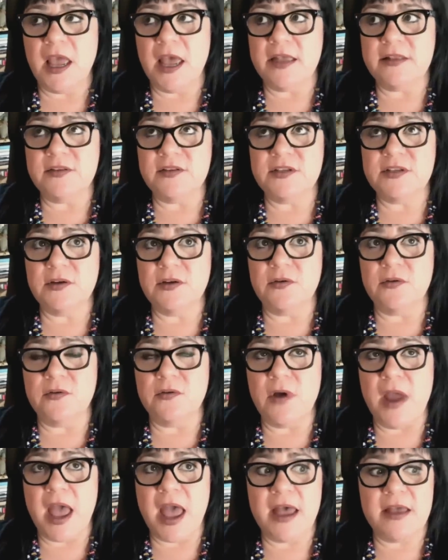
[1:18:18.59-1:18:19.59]
And
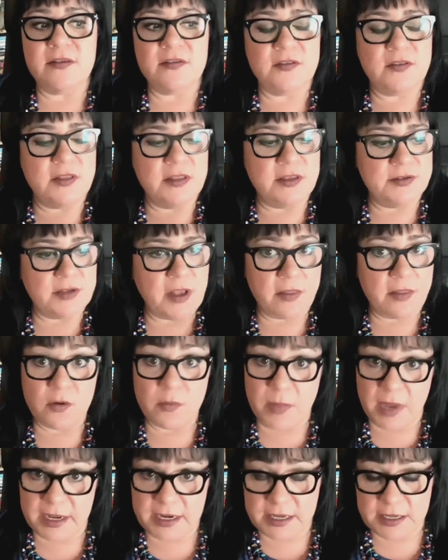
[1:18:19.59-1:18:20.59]
so as these
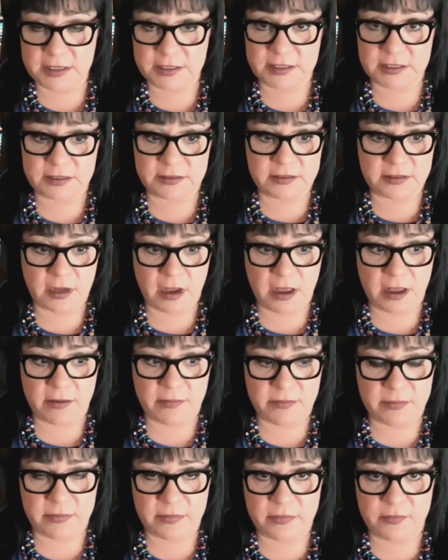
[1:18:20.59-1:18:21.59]
other monies
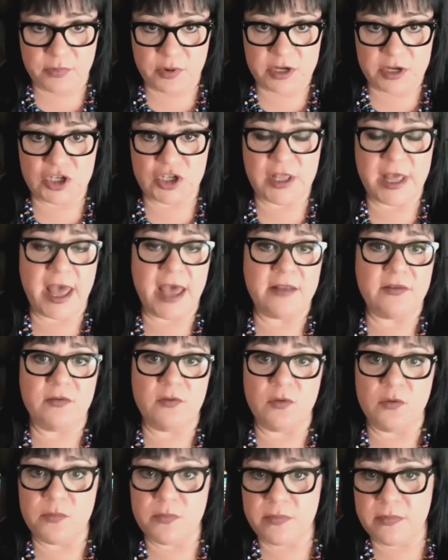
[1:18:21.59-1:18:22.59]
bridge
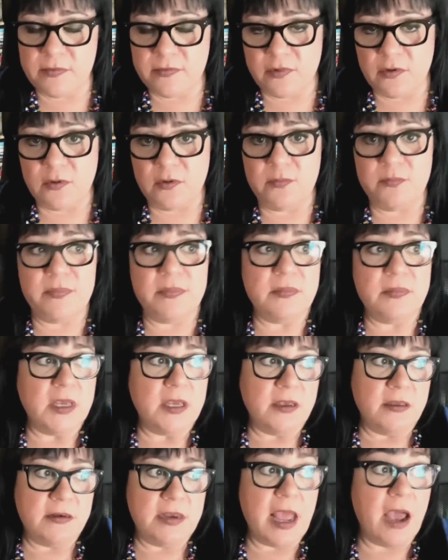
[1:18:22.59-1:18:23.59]
that through
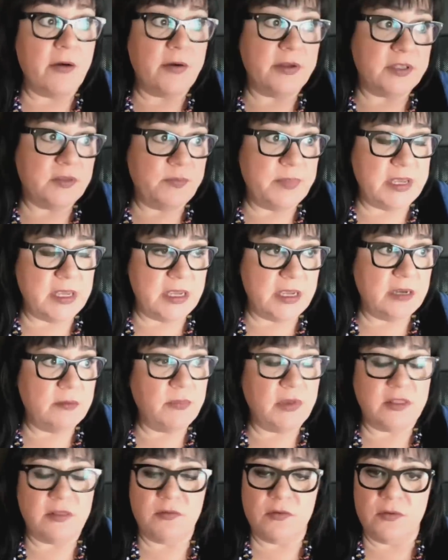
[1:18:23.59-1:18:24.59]
now it's
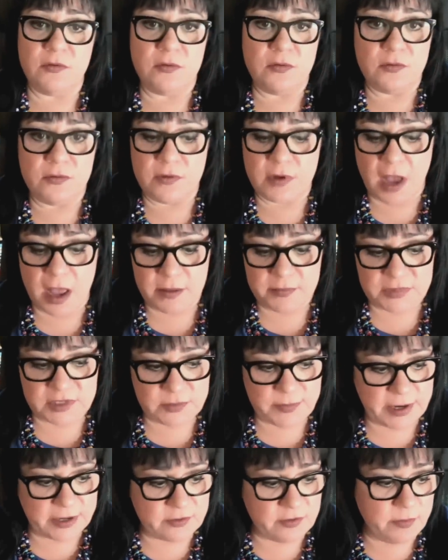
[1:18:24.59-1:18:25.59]
BEAD, but through
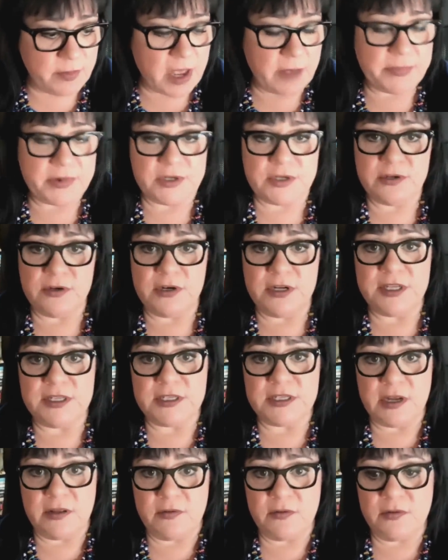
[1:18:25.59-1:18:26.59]
spectrum
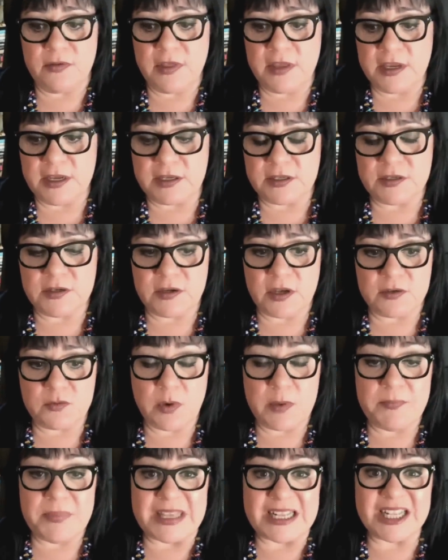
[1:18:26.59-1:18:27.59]
opportunities and other things, as
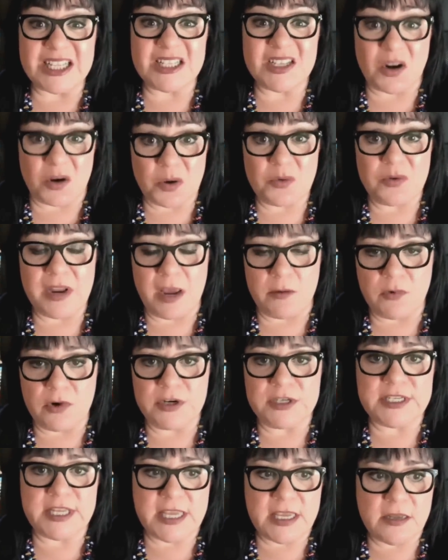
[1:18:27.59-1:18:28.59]
we build our own
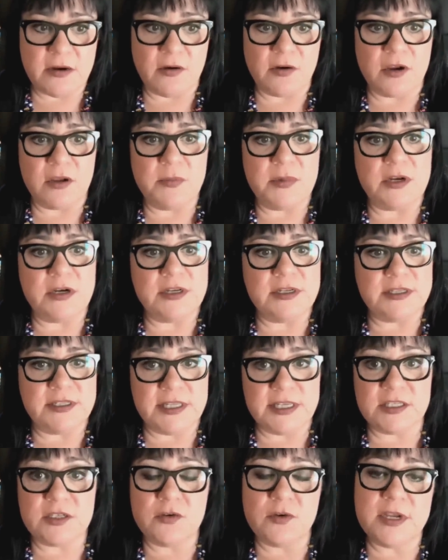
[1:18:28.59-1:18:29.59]
networks in our communities,
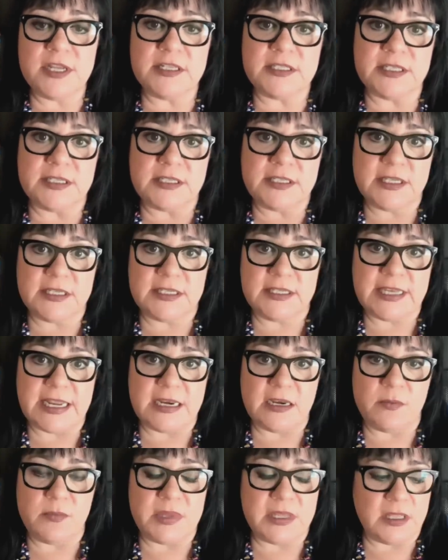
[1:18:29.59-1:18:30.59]
this creates a
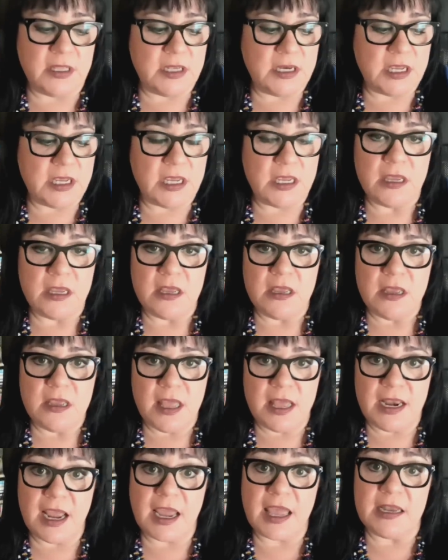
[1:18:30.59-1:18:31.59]
sustainability
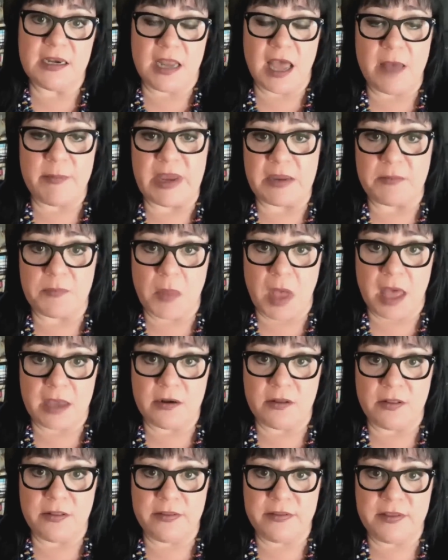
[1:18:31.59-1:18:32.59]
and economic
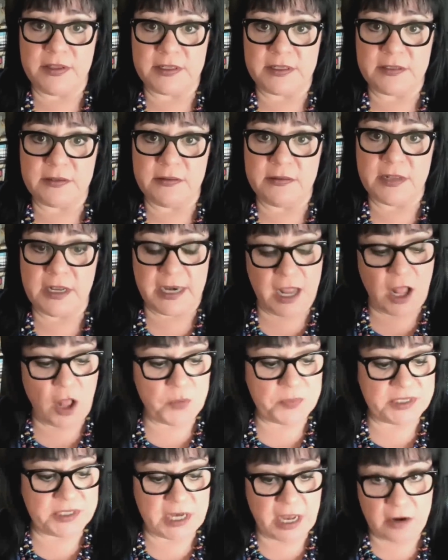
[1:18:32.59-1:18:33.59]
model that
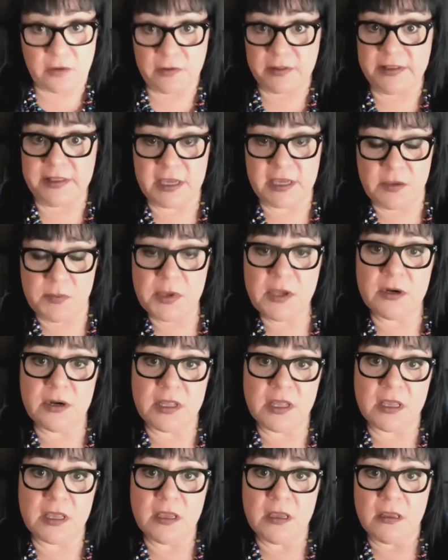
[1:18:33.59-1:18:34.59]
helps not only the
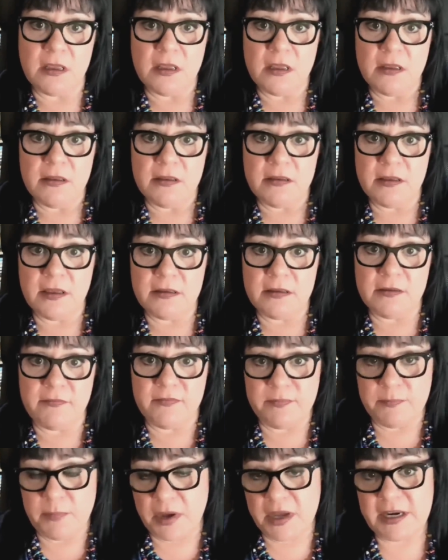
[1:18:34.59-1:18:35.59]
community,
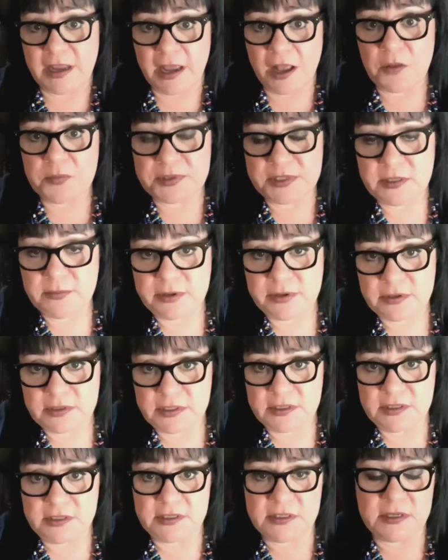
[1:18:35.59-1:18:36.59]
but helps the
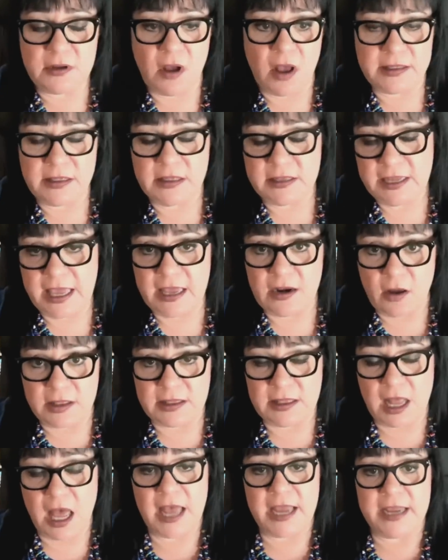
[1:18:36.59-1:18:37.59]
persons get
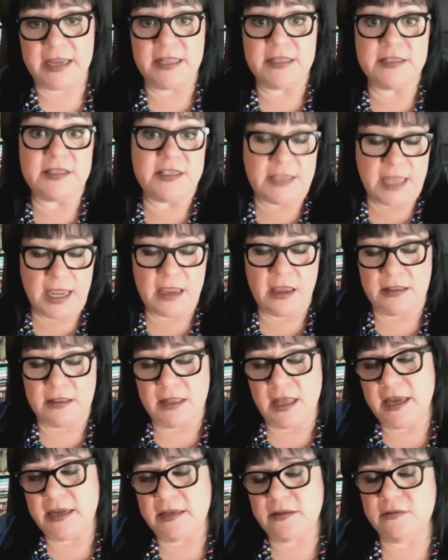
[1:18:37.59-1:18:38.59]
online and stay
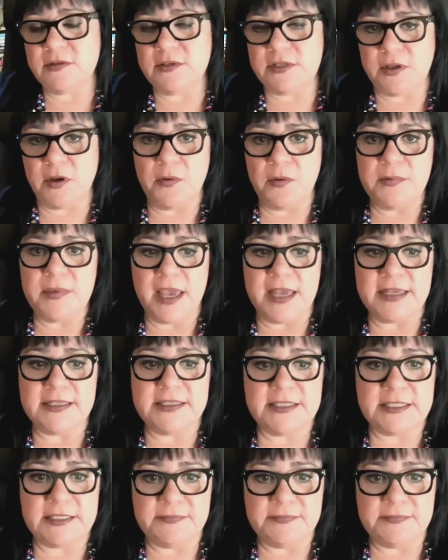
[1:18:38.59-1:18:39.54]
online. So, yes.